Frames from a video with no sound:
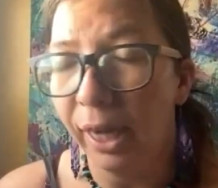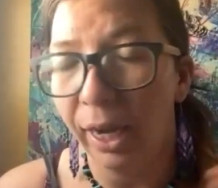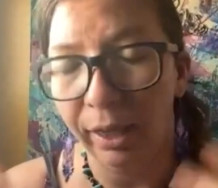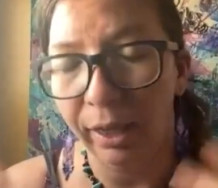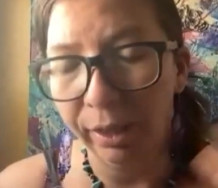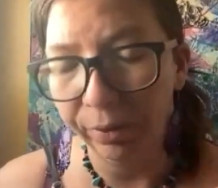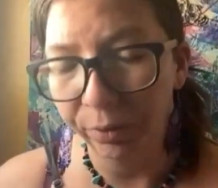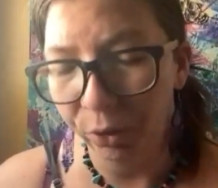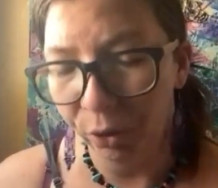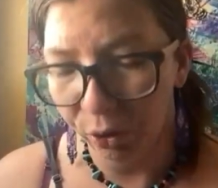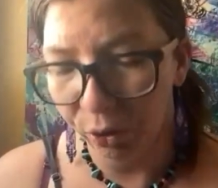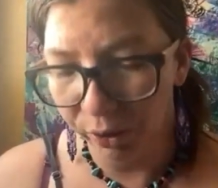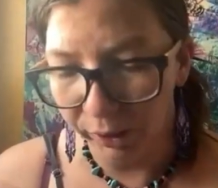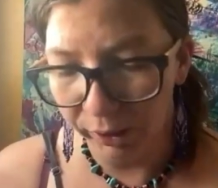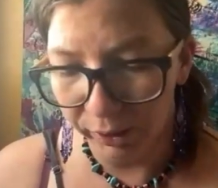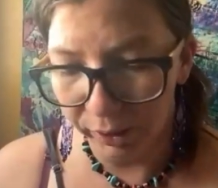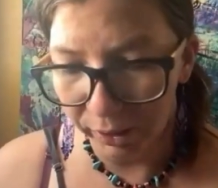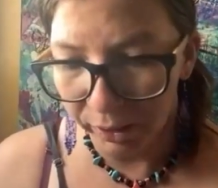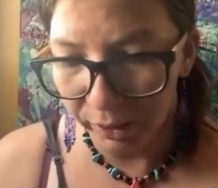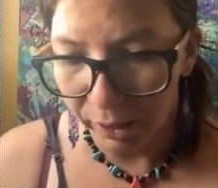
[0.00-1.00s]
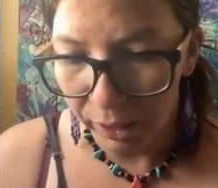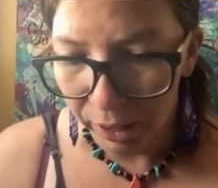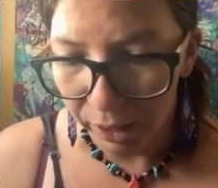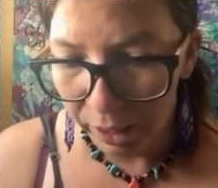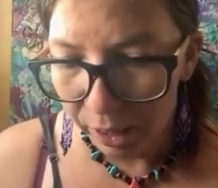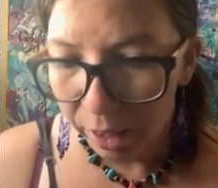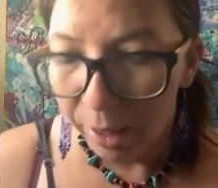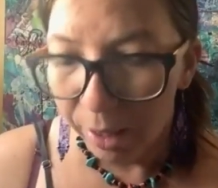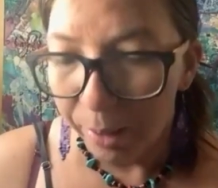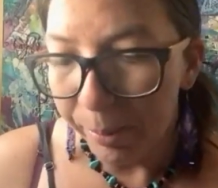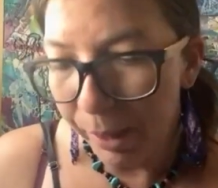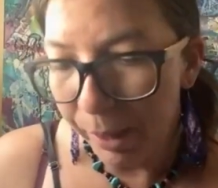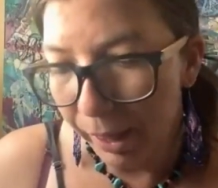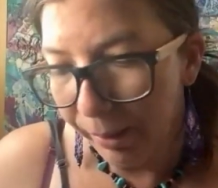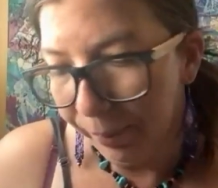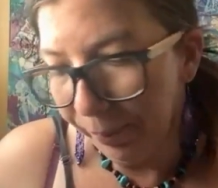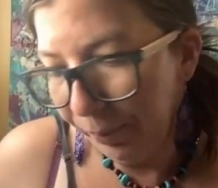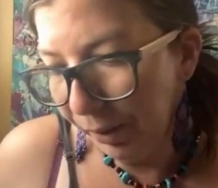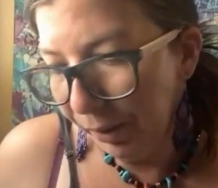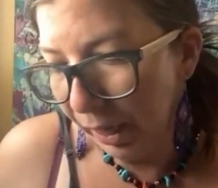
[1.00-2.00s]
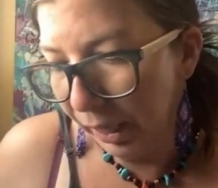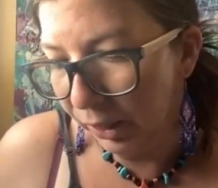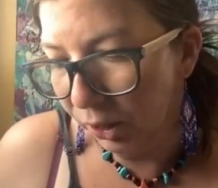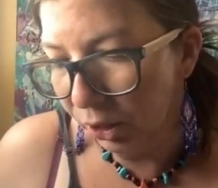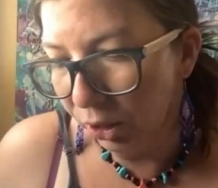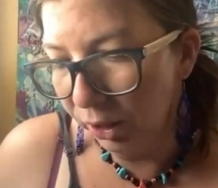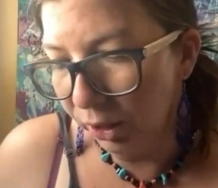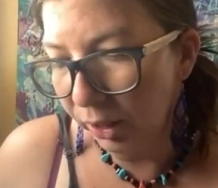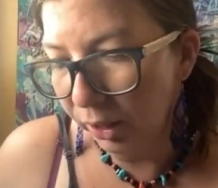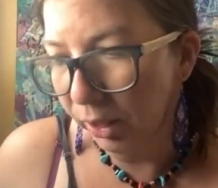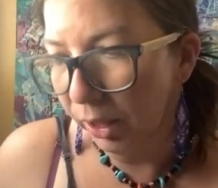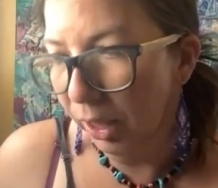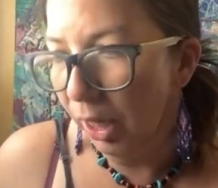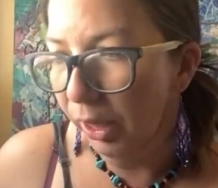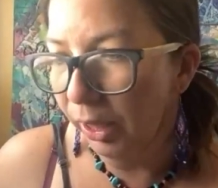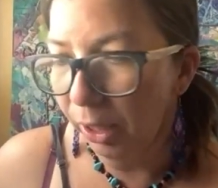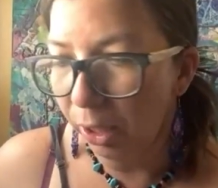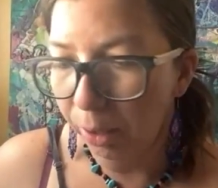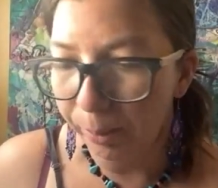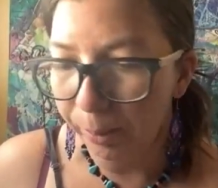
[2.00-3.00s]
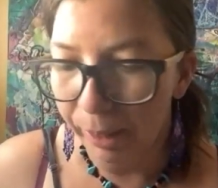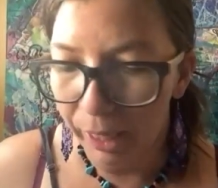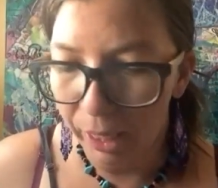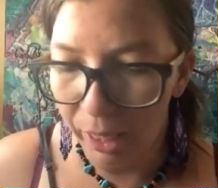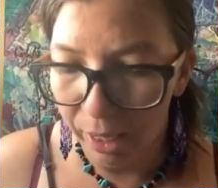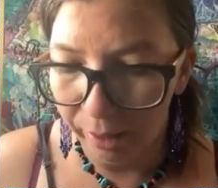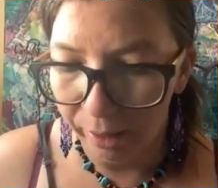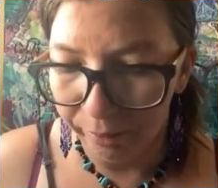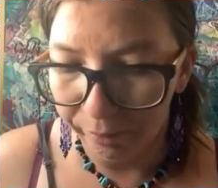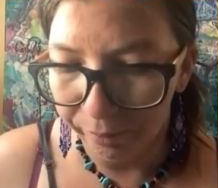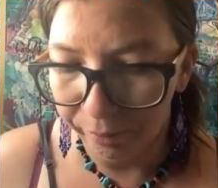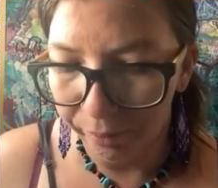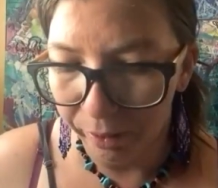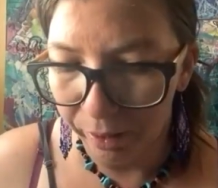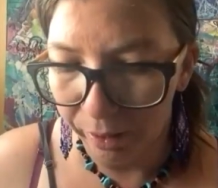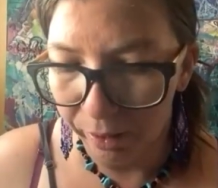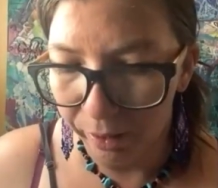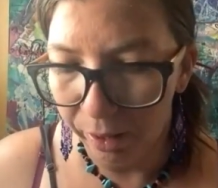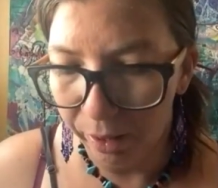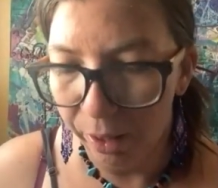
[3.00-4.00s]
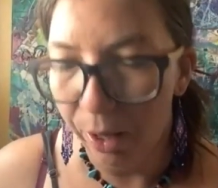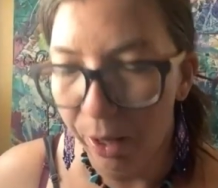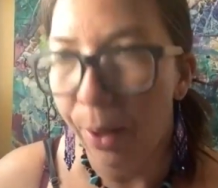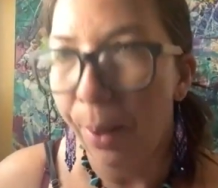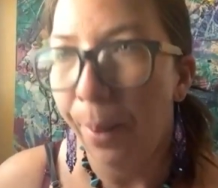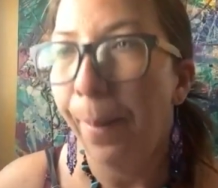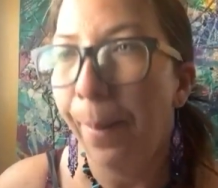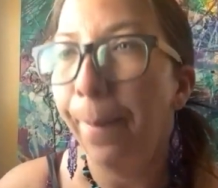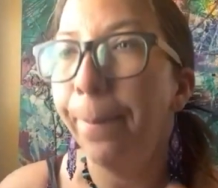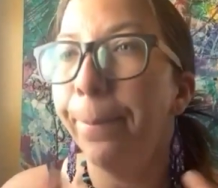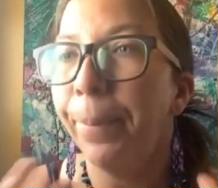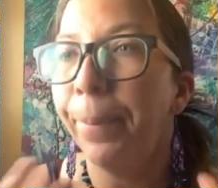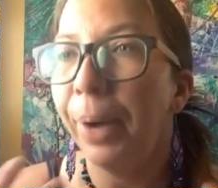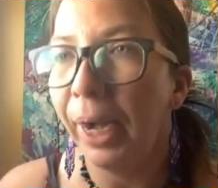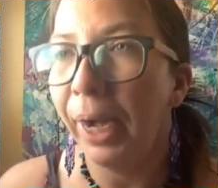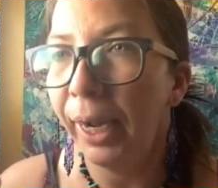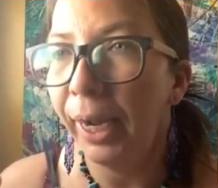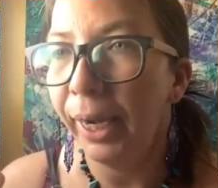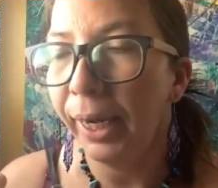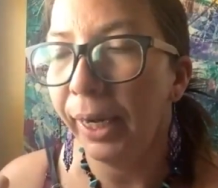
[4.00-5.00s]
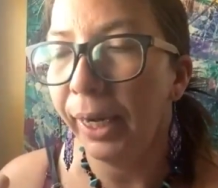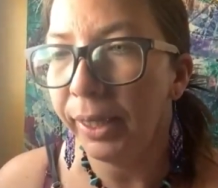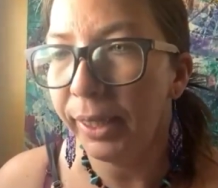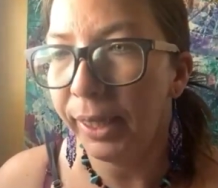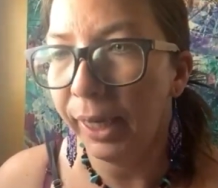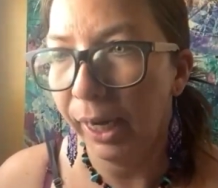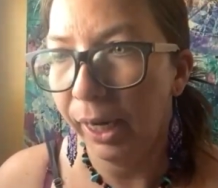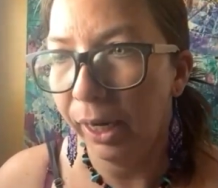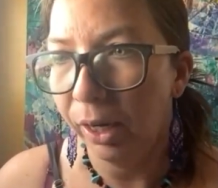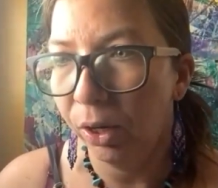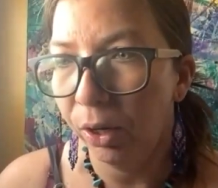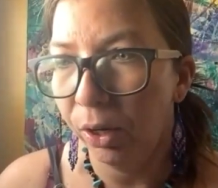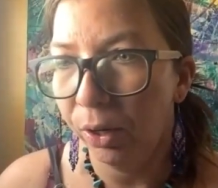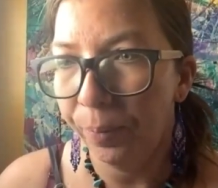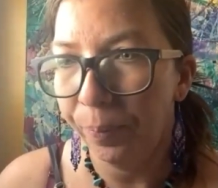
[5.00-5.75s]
I love trees, but that's just a little bit of my take.